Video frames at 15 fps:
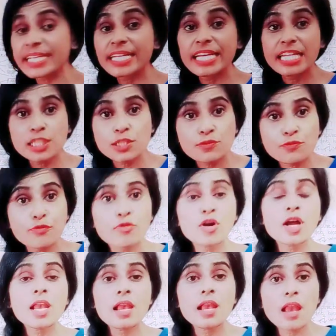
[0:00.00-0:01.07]
is
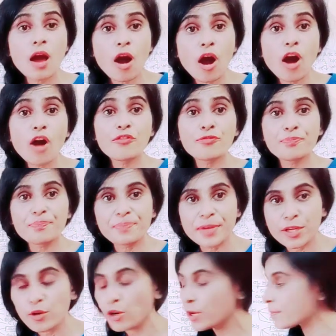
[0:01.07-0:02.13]
full of
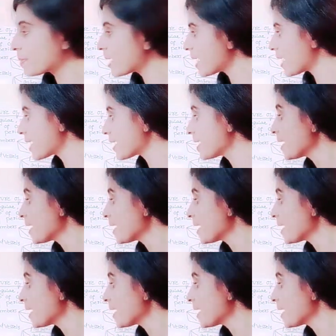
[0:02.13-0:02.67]
pure blood,